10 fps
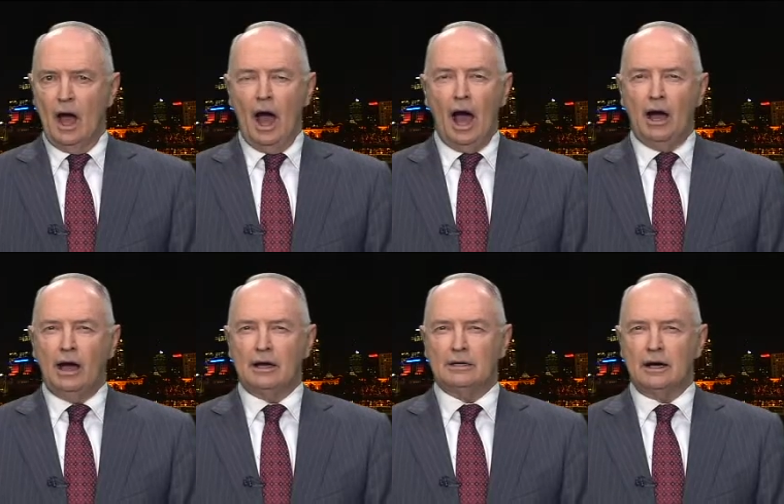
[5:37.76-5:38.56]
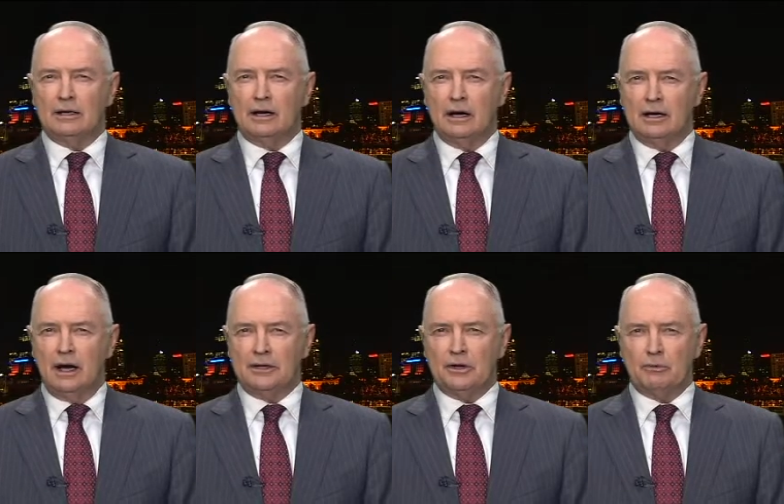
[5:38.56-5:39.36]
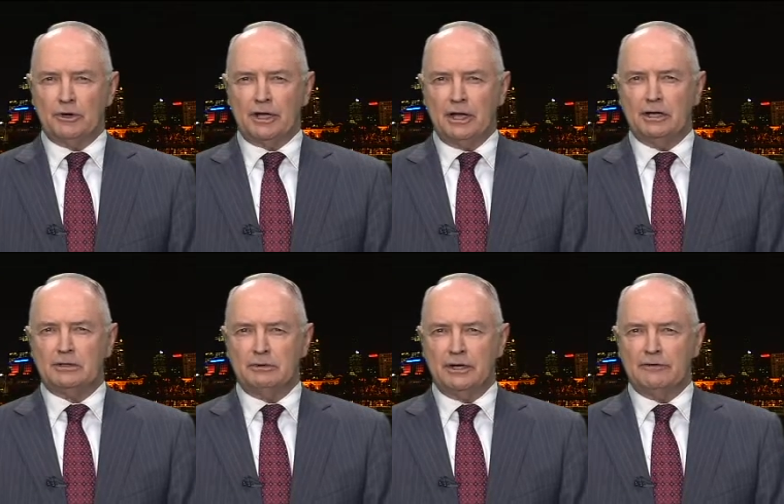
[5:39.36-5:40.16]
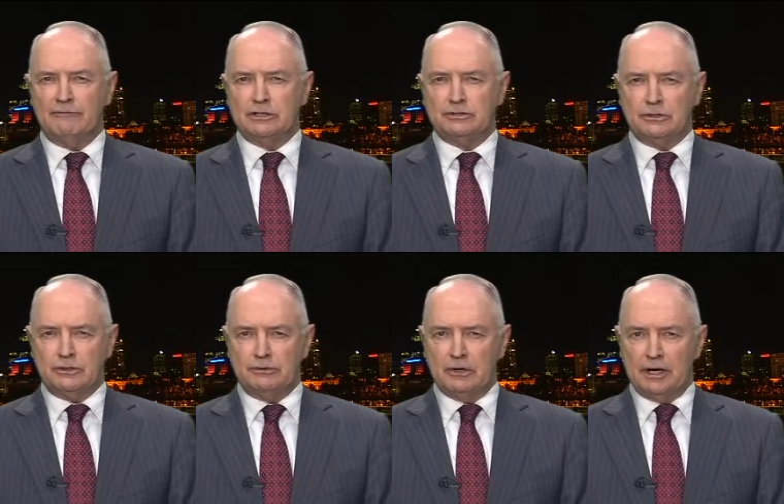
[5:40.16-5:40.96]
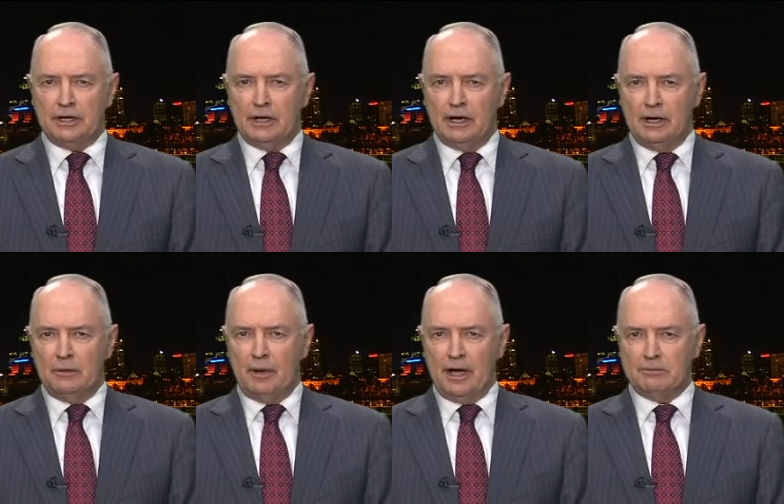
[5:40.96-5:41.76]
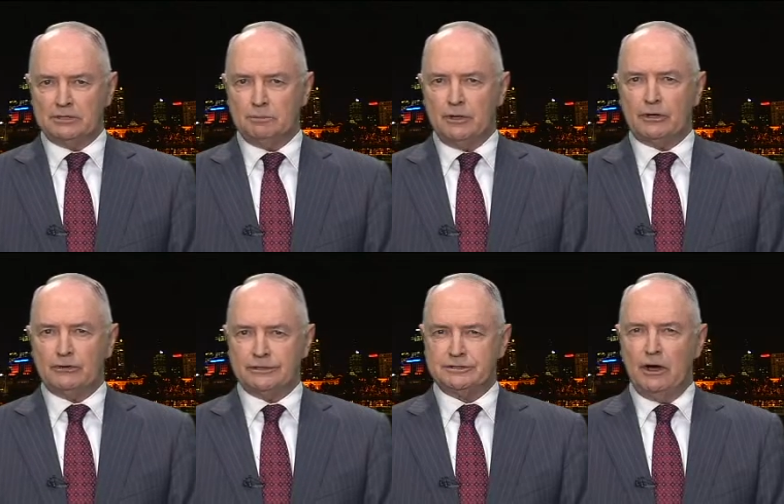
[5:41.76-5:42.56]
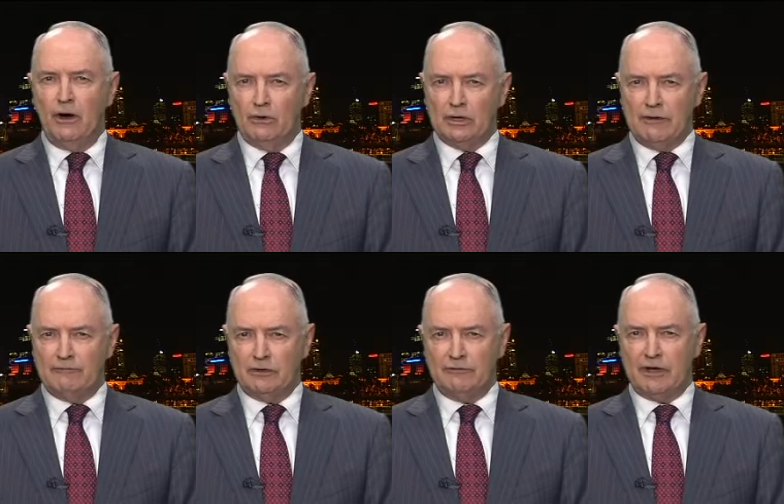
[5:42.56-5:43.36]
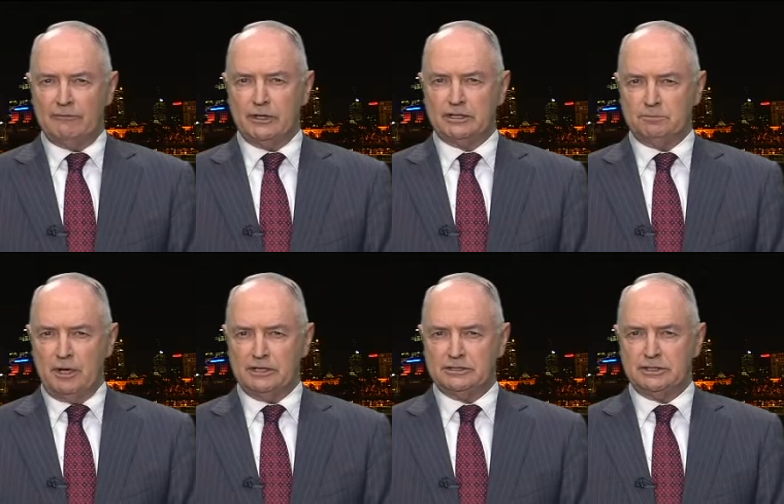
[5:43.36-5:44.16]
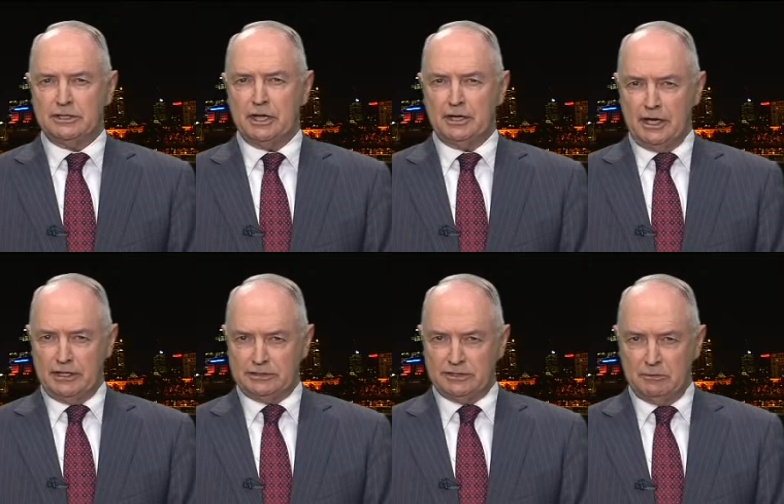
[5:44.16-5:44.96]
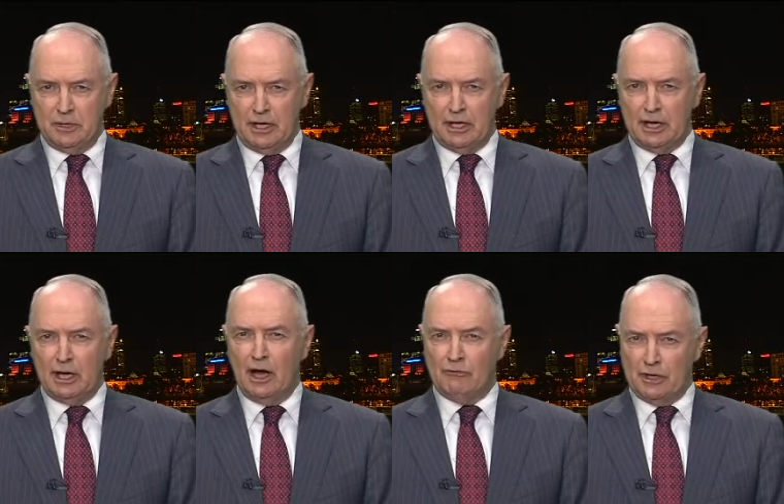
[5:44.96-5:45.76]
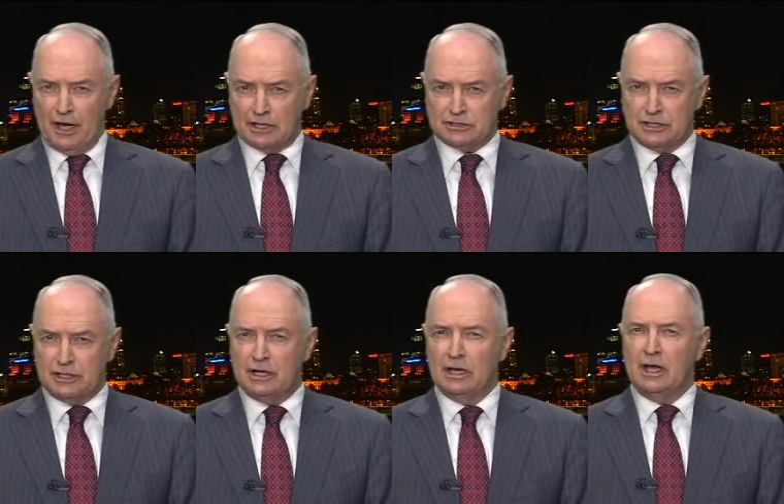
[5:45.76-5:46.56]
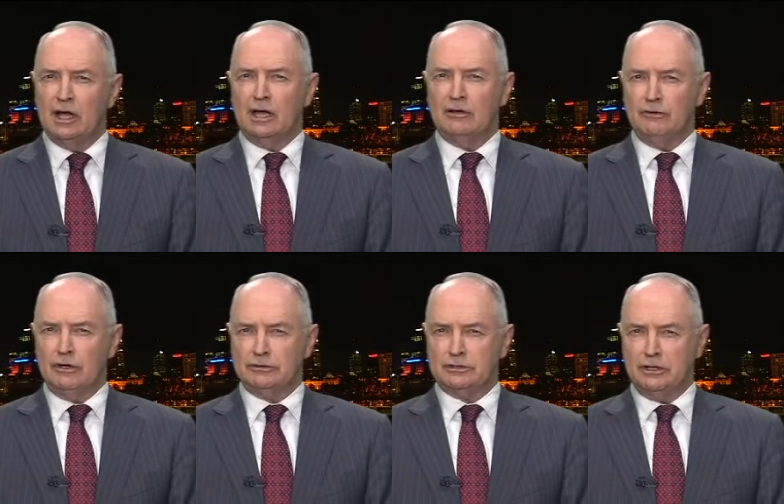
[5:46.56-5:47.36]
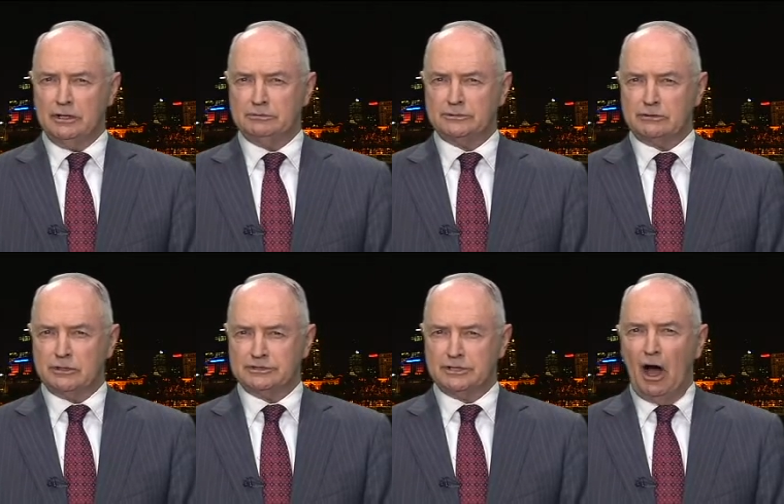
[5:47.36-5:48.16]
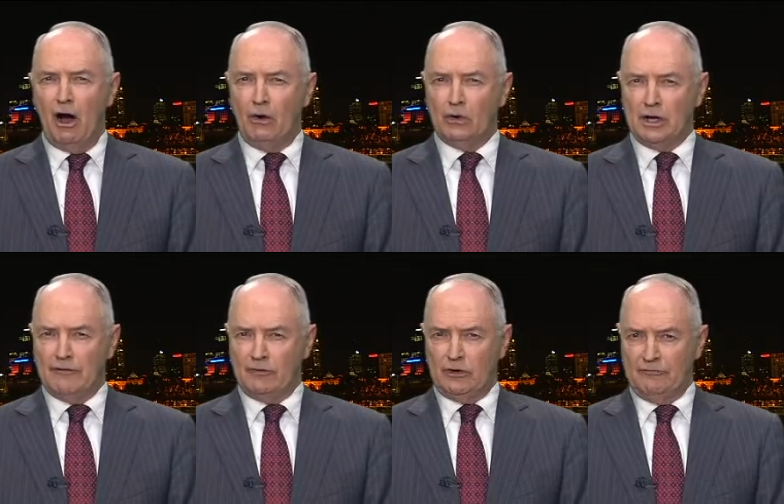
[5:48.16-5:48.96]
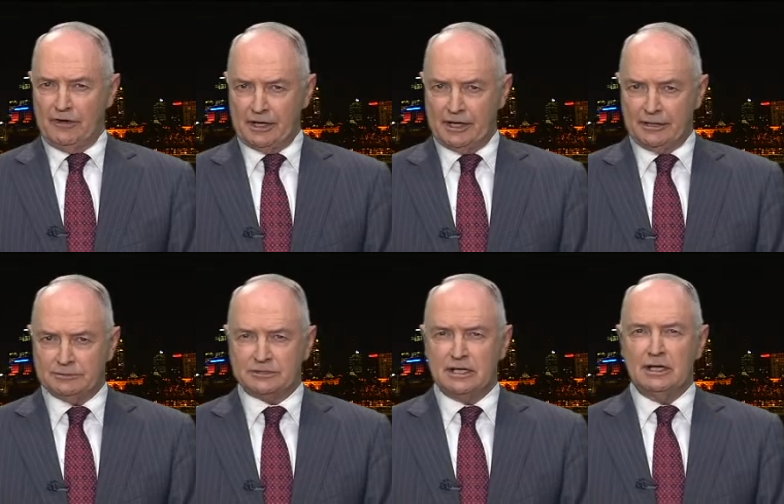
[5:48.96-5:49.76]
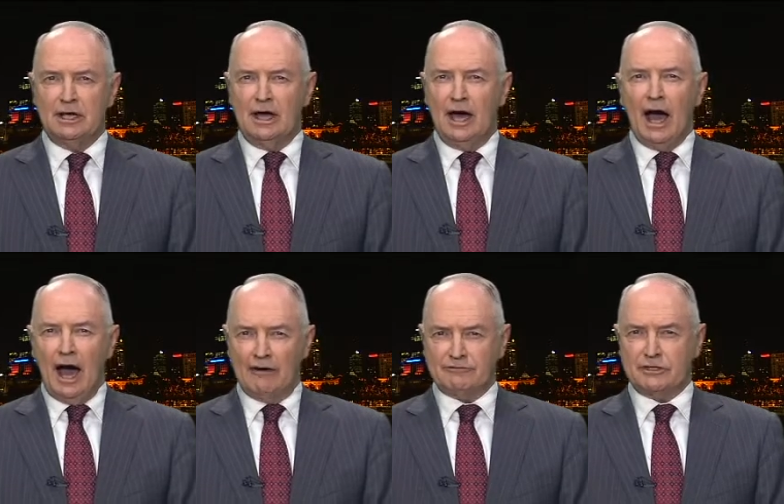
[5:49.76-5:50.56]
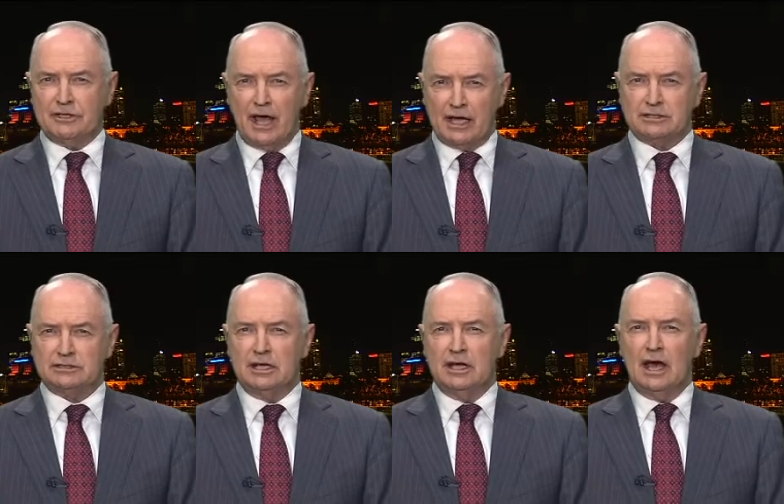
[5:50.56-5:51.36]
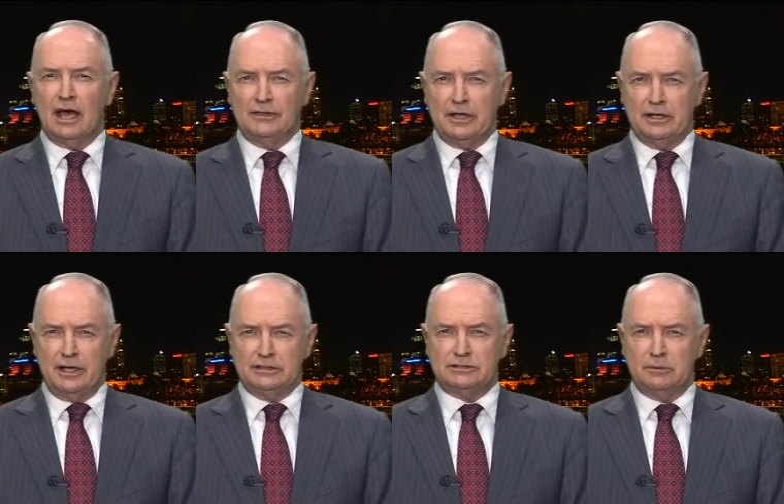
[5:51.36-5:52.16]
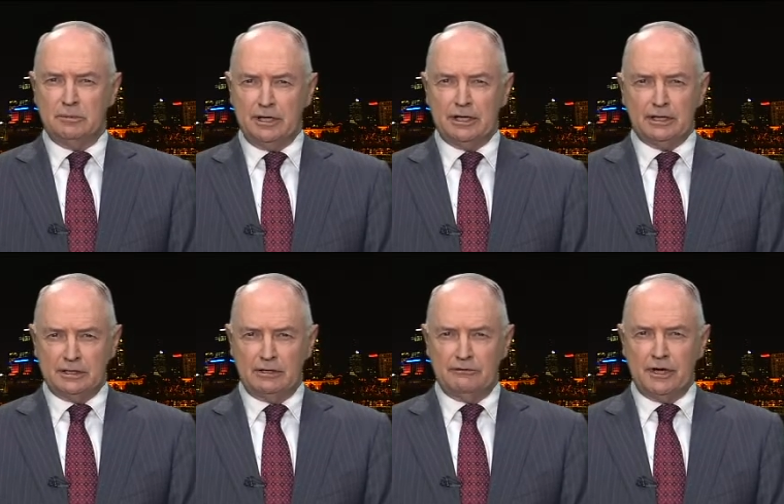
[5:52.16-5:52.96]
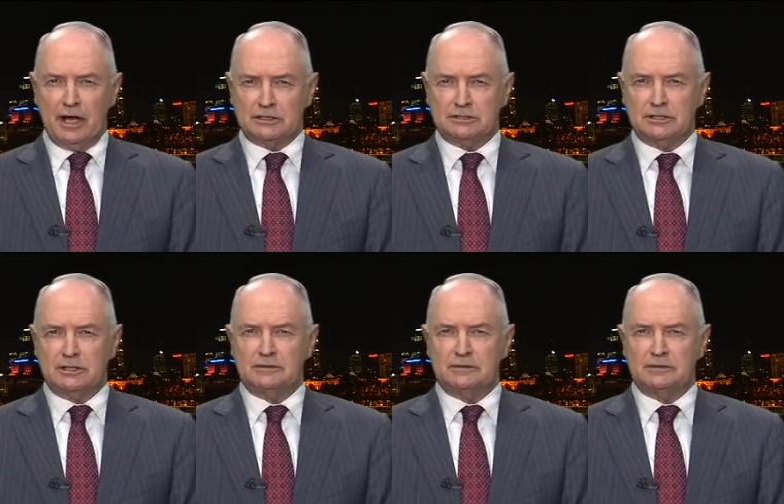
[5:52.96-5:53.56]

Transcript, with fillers: I, I, don't want to get into individual uh, uh, payments, but across the whole level of government expenditure, there needs to be a, a reduction in real terms across the whole level of incomes uh, after tax. there needs to be a reduction.